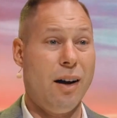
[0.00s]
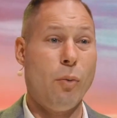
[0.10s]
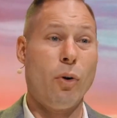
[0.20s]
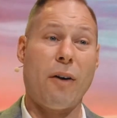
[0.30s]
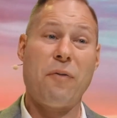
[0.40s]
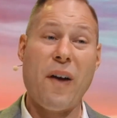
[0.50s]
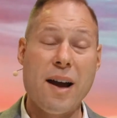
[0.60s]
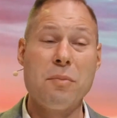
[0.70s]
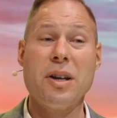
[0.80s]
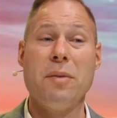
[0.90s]
Would our
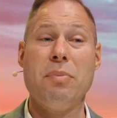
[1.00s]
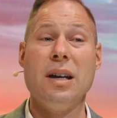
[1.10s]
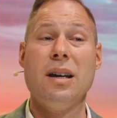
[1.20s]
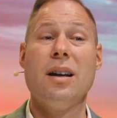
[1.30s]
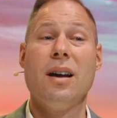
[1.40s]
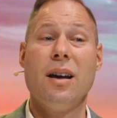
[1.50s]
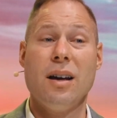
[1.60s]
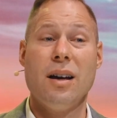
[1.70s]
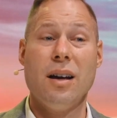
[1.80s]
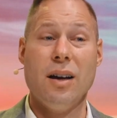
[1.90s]
family be
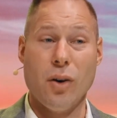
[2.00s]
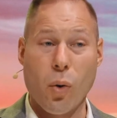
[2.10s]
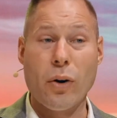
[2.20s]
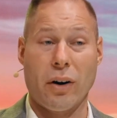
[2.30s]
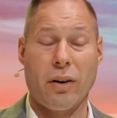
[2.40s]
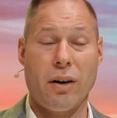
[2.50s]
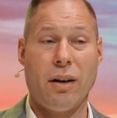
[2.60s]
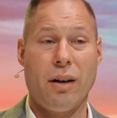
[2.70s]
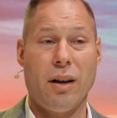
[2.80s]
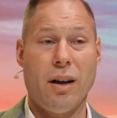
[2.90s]
in order?
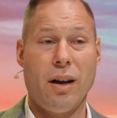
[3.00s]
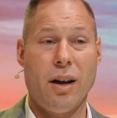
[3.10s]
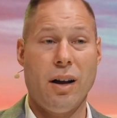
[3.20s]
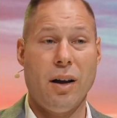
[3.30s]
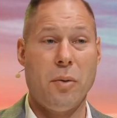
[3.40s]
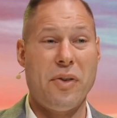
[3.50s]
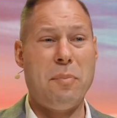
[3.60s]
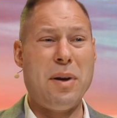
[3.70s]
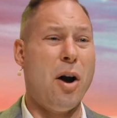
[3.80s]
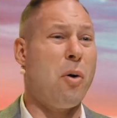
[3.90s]
Would they
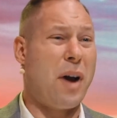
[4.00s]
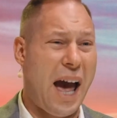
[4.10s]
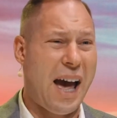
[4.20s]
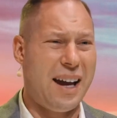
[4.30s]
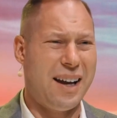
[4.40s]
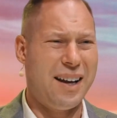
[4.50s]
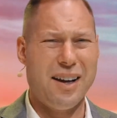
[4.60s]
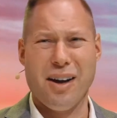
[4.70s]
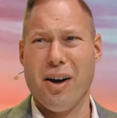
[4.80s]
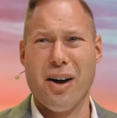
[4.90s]
be okay?
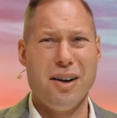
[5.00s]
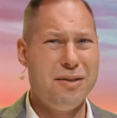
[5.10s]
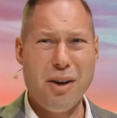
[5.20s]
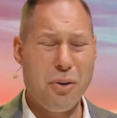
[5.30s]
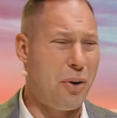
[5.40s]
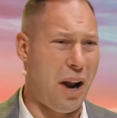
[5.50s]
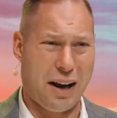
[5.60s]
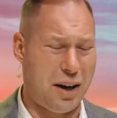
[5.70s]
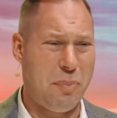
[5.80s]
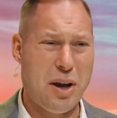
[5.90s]
No, they're not
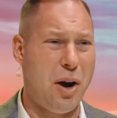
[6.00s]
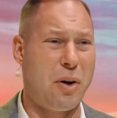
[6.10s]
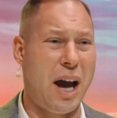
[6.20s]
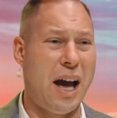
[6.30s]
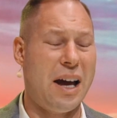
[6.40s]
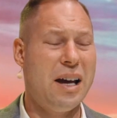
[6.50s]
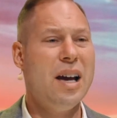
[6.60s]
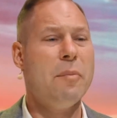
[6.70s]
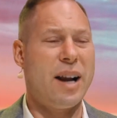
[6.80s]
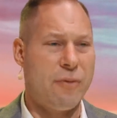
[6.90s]
going to be okay.
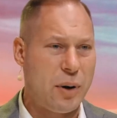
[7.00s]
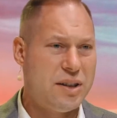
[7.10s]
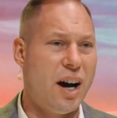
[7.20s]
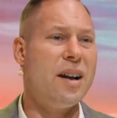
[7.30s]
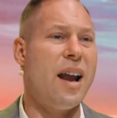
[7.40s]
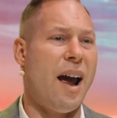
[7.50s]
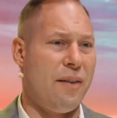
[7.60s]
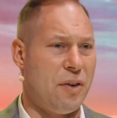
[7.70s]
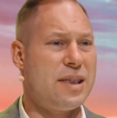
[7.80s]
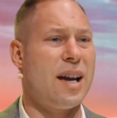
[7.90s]
But have we done
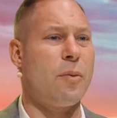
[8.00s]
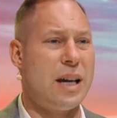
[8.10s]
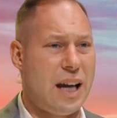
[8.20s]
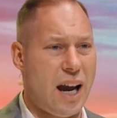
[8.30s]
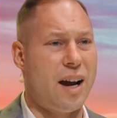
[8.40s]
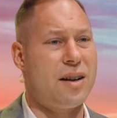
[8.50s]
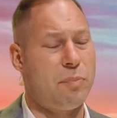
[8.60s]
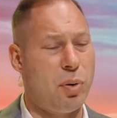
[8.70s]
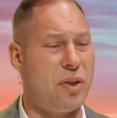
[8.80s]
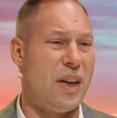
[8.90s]
everything we can to
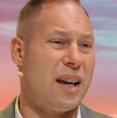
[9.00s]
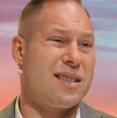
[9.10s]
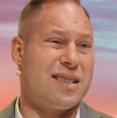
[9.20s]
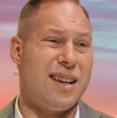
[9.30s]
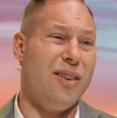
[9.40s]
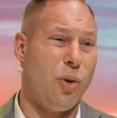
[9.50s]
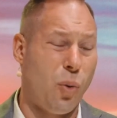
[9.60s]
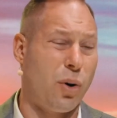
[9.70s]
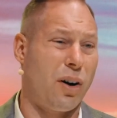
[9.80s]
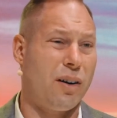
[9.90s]
put things in
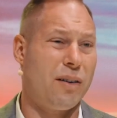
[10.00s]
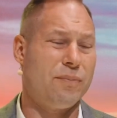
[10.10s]
order?